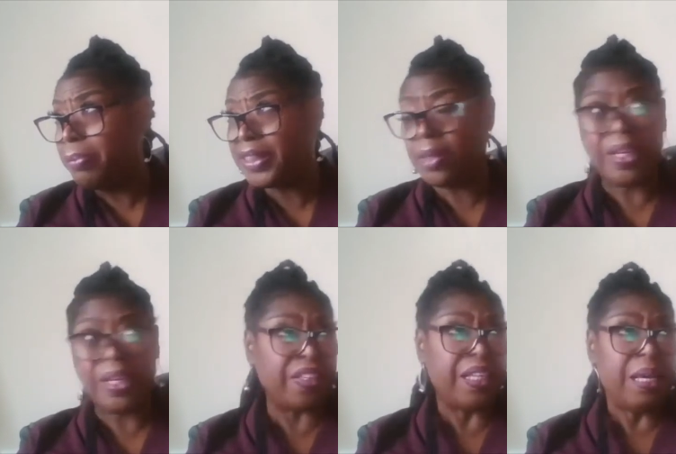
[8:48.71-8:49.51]
So we have
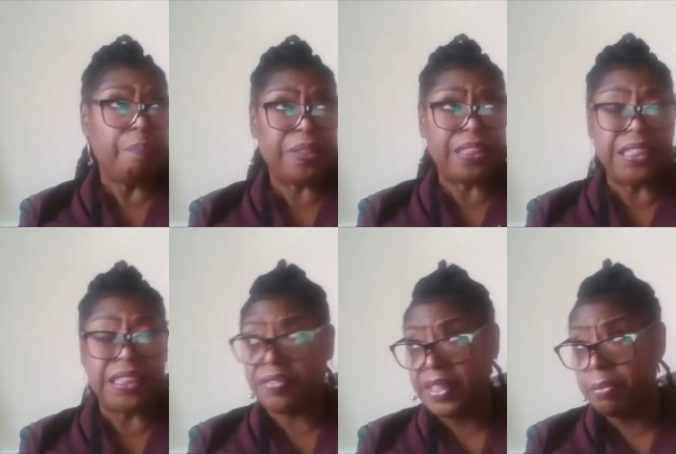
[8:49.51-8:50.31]
a business
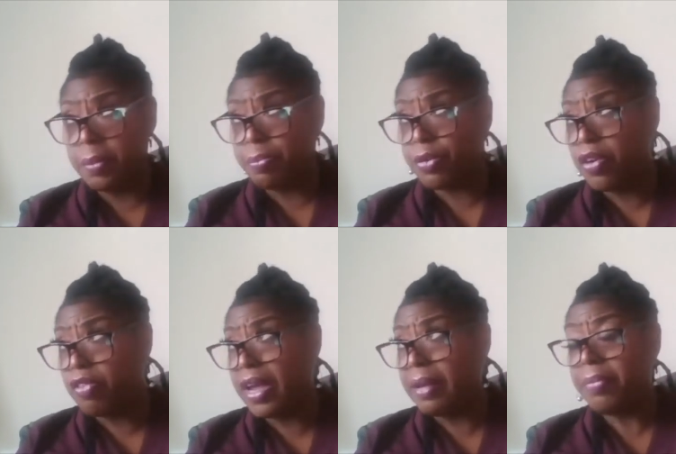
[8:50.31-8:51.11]
development
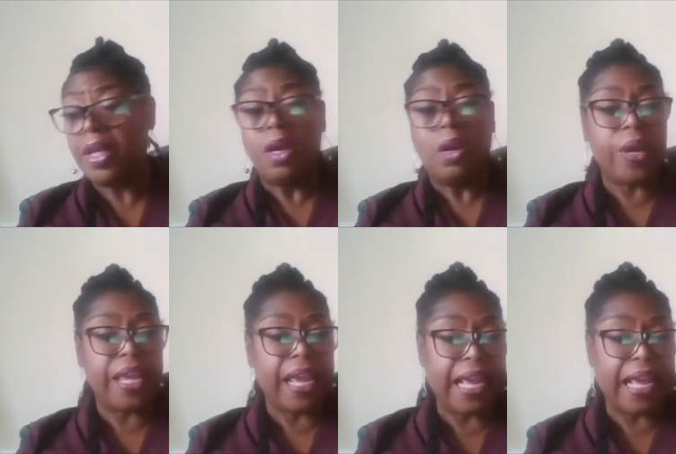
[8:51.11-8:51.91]
program, we
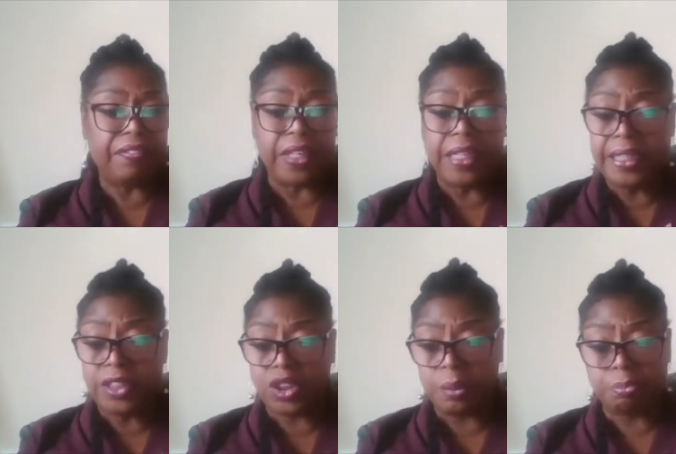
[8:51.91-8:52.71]
have a
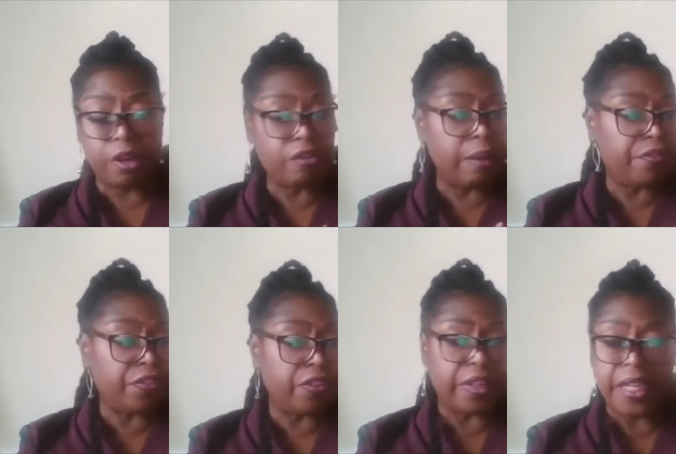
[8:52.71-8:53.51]
leadership program
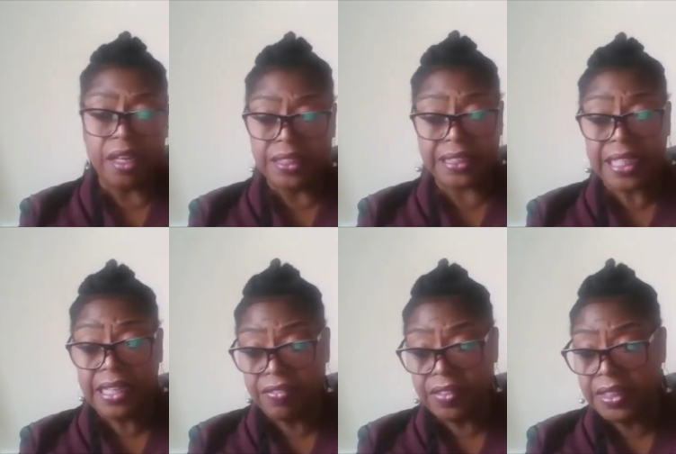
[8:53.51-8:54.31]
for our young
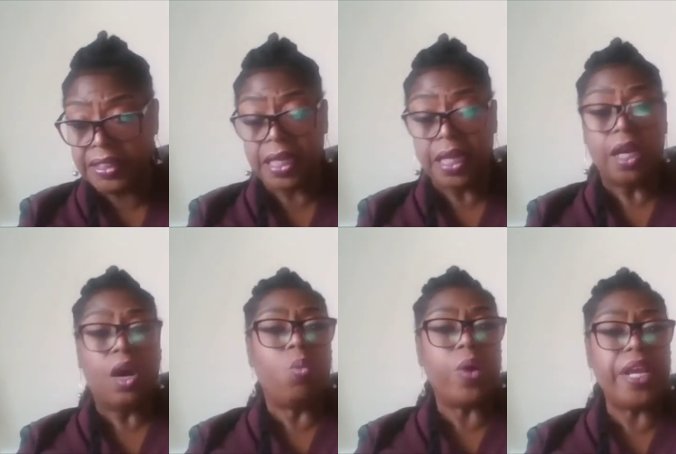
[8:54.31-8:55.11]
savers,
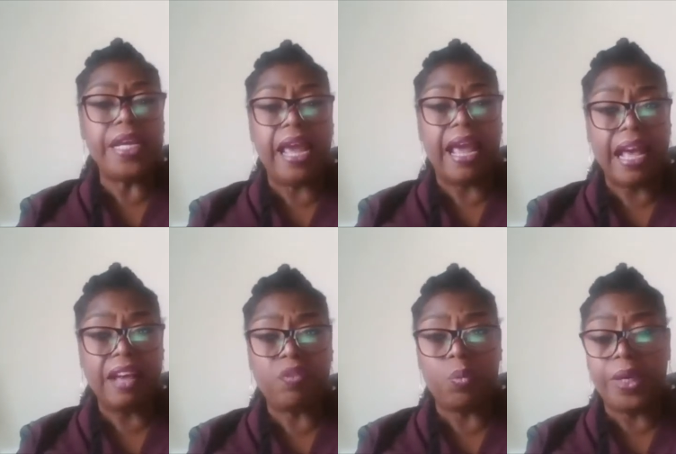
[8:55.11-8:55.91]
we
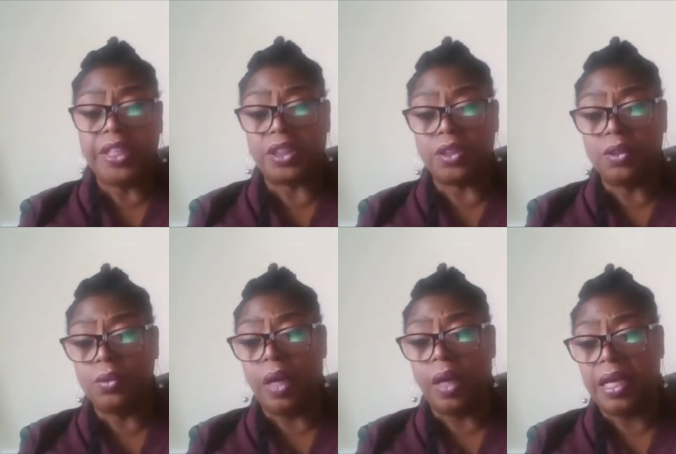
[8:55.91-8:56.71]
have we
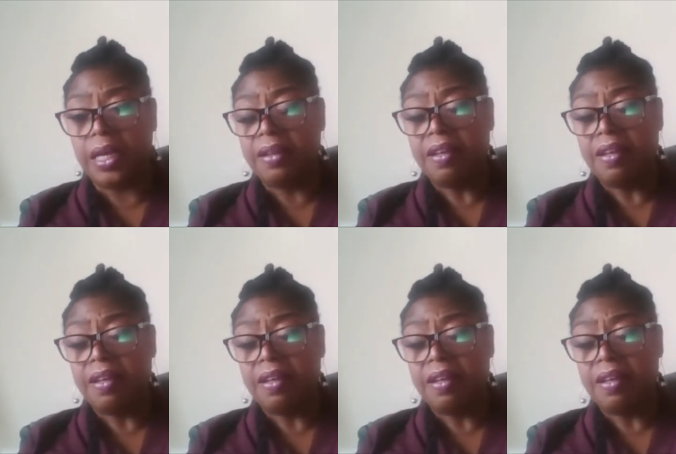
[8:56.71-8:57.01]
do uh,